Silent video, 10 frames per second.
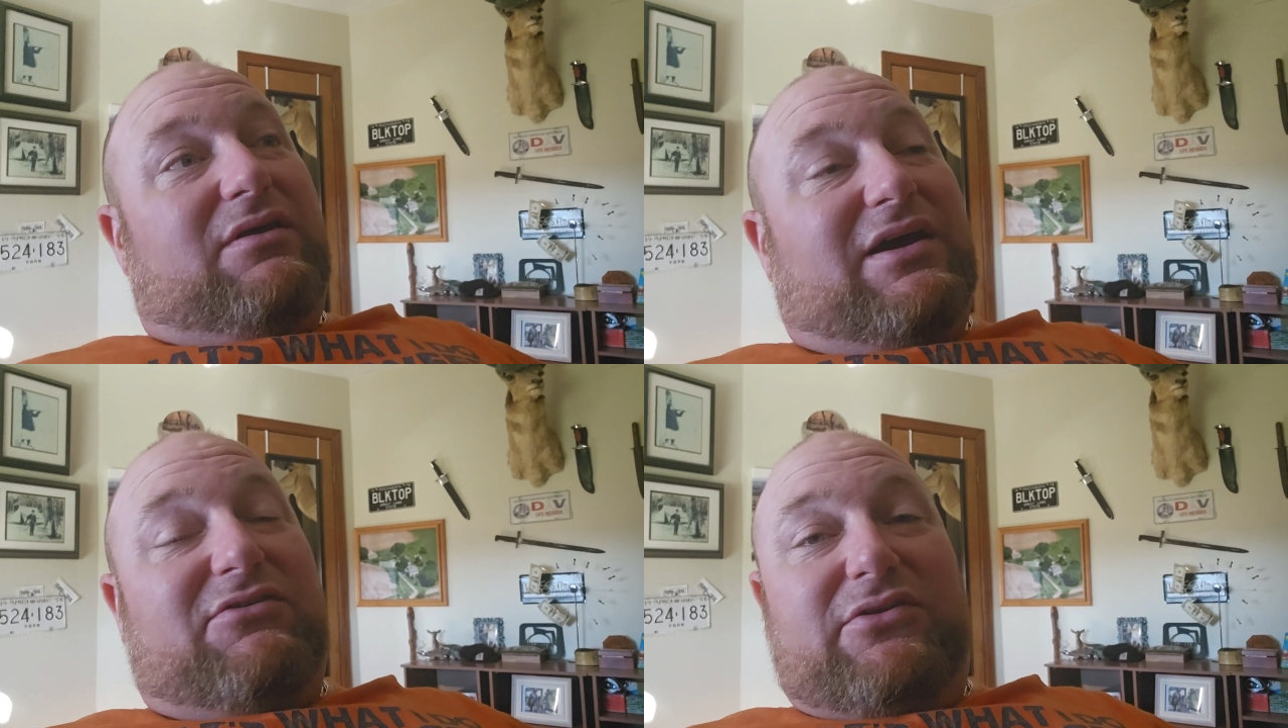
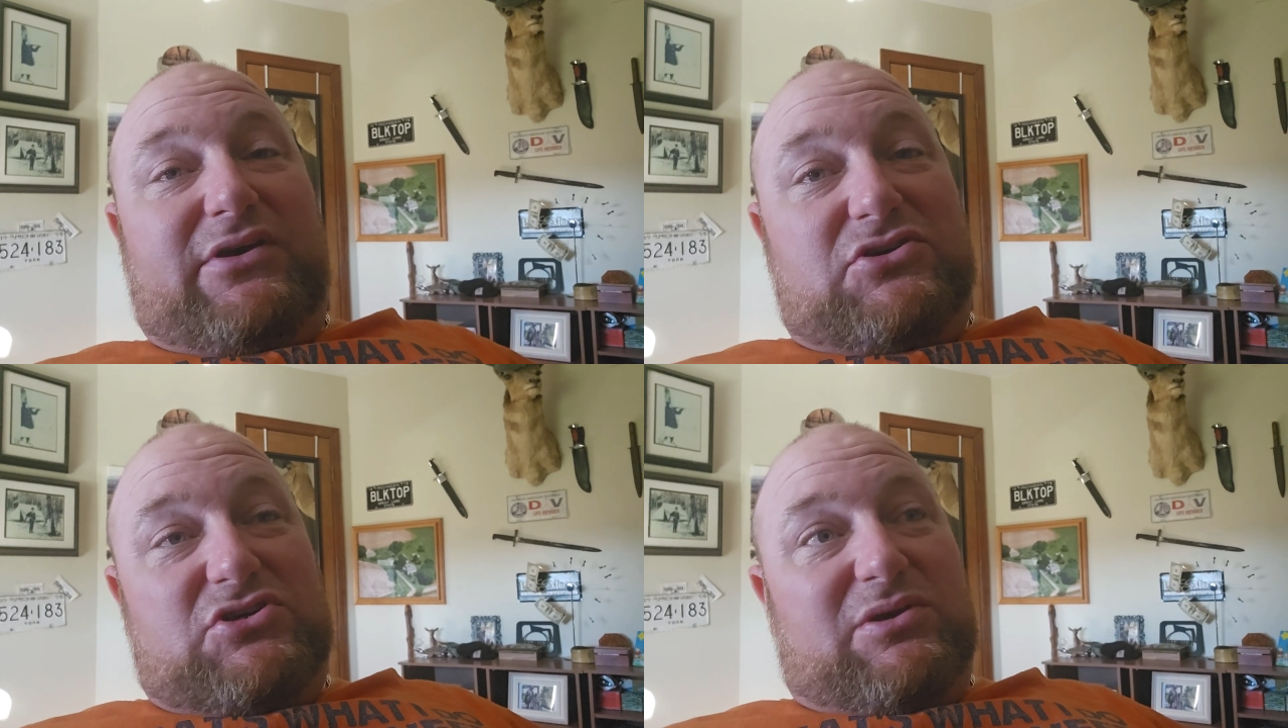that
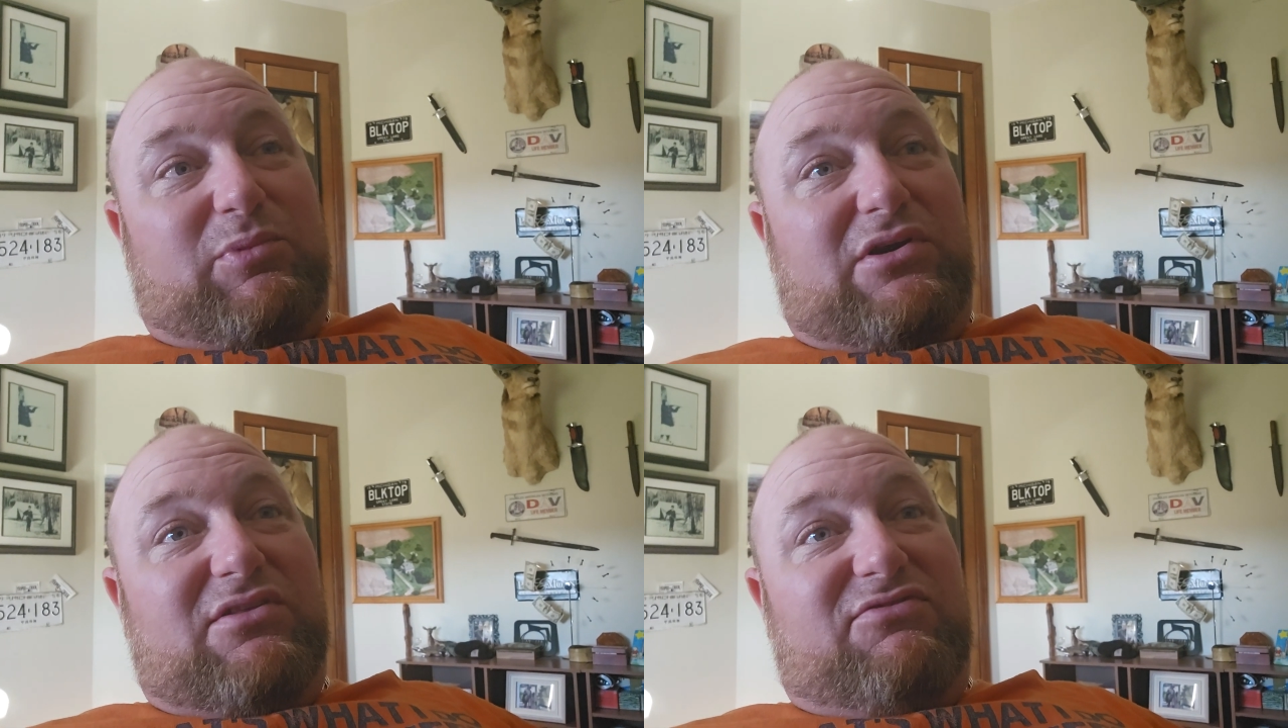relationship
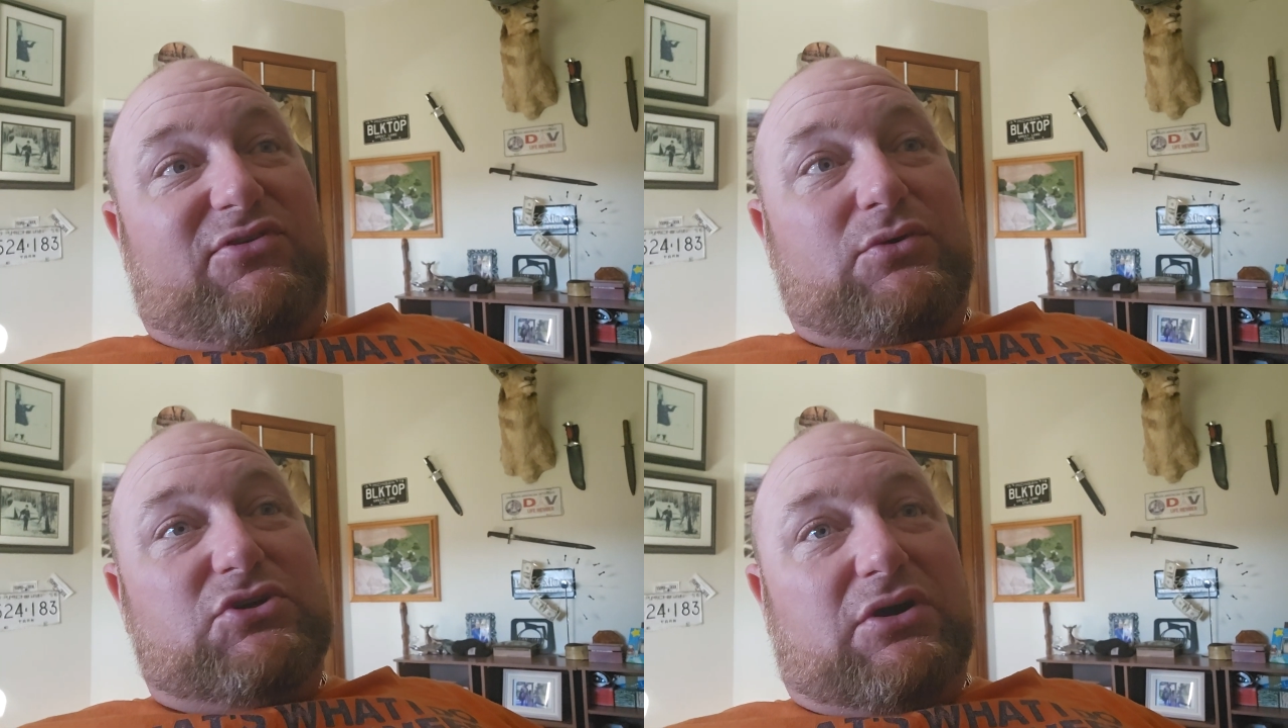into the
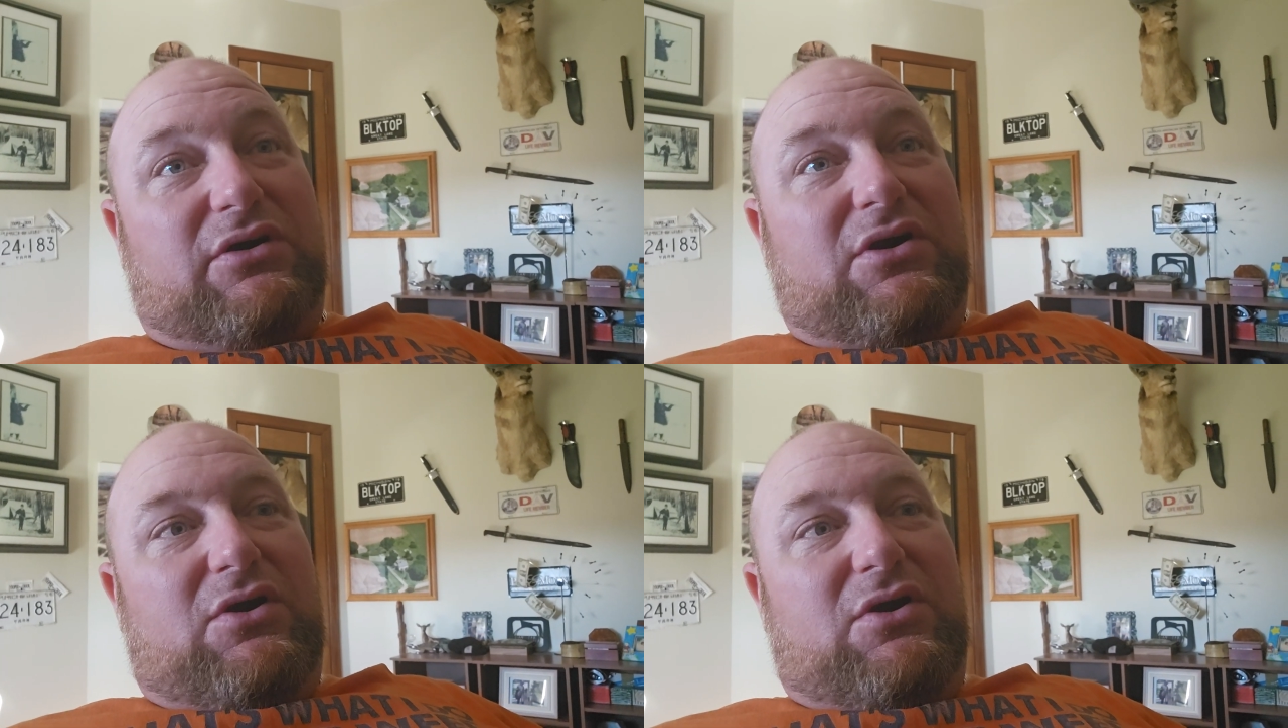future.